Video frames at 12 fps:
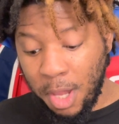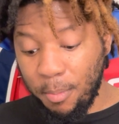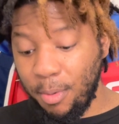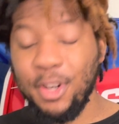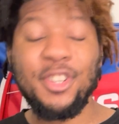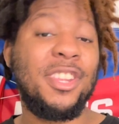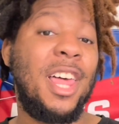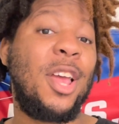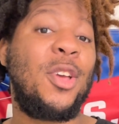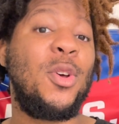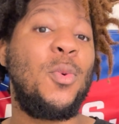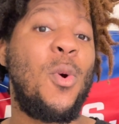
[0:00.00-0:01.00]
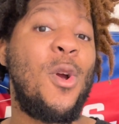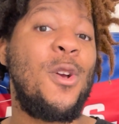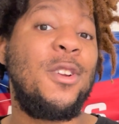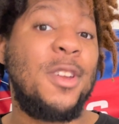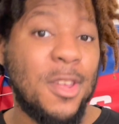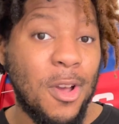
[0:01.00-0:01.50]
preaching that good
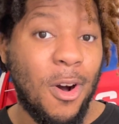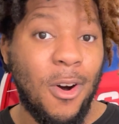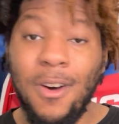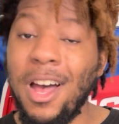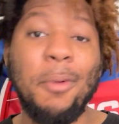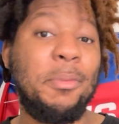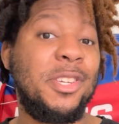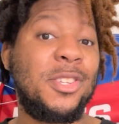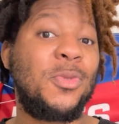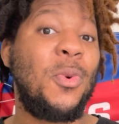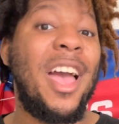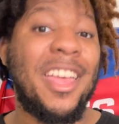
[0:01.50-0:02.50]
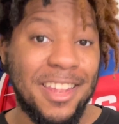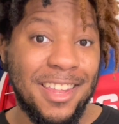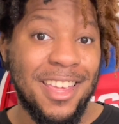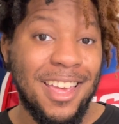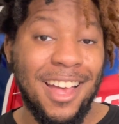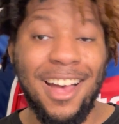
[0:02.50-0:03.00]
word to y'all. I be
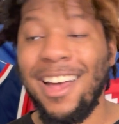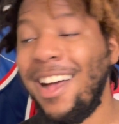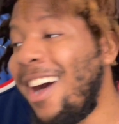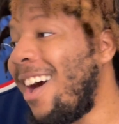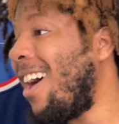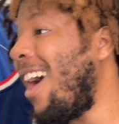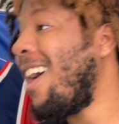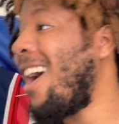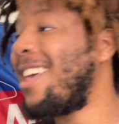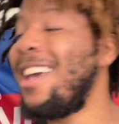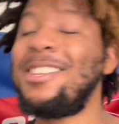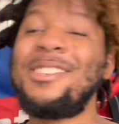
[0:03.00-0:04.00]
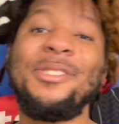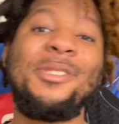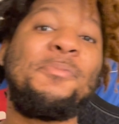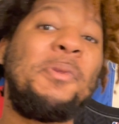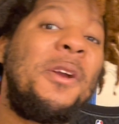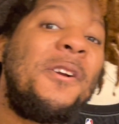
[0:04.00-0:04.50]
sweating. I catch the
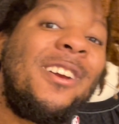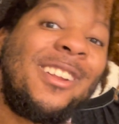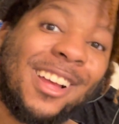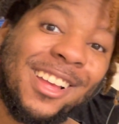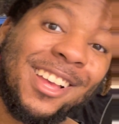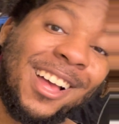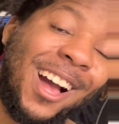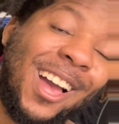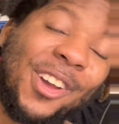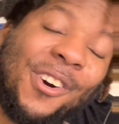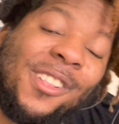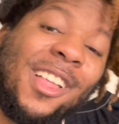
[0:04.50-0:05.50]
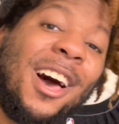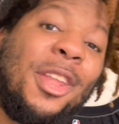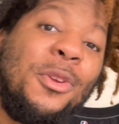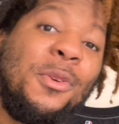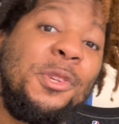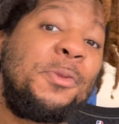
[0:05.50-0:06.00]
spirit. I ain't gonna lie to
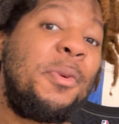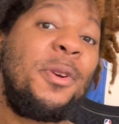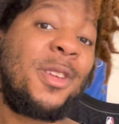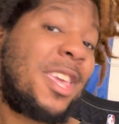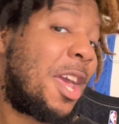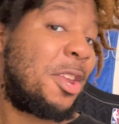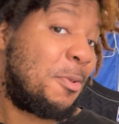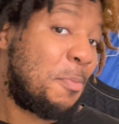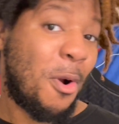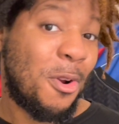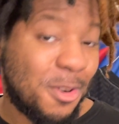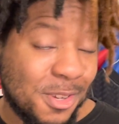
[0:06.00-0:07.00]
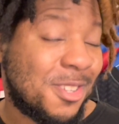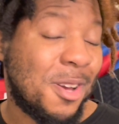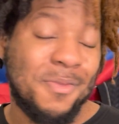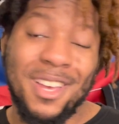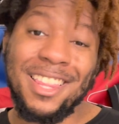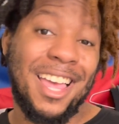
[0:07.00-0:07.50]
you, the spirit of Kenyon Martin or
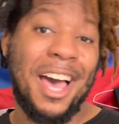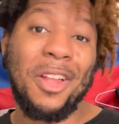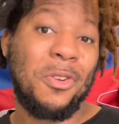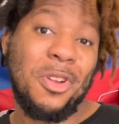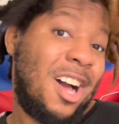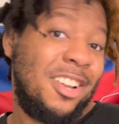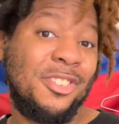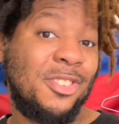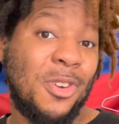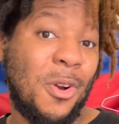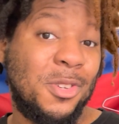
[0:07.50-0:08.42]
something like that. I don't know. I just start